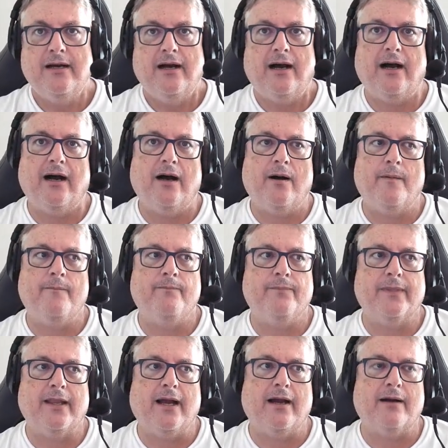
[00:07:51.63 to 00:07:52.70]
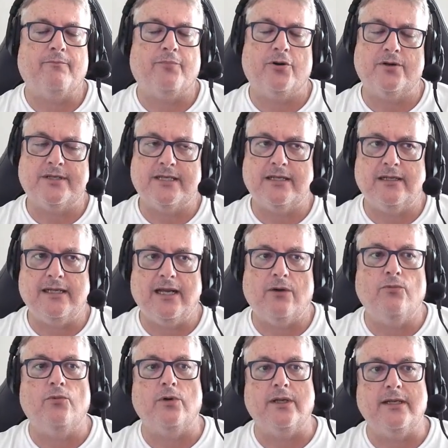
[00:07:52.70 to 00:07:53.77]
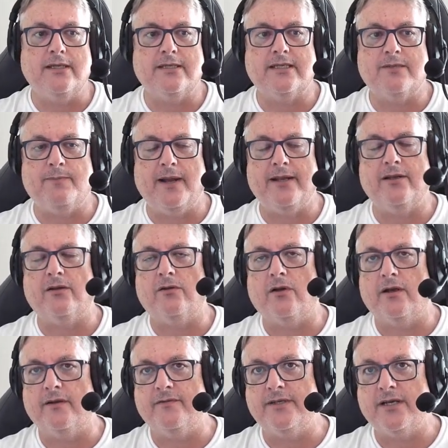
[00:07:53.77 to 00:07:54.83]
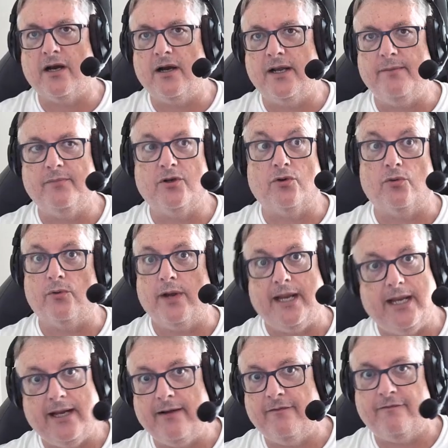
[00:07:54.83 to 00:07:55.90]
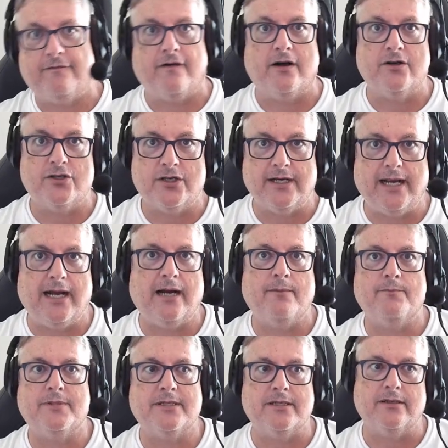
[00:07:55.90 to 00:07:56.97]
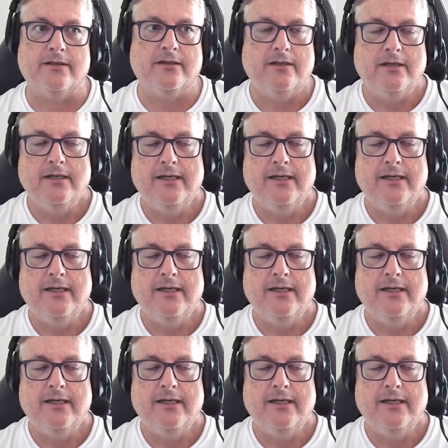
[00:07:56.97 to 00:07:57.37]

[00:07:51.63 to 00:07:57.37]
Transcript: Um, personally, I wouldn't spend a lot of time creating function apps and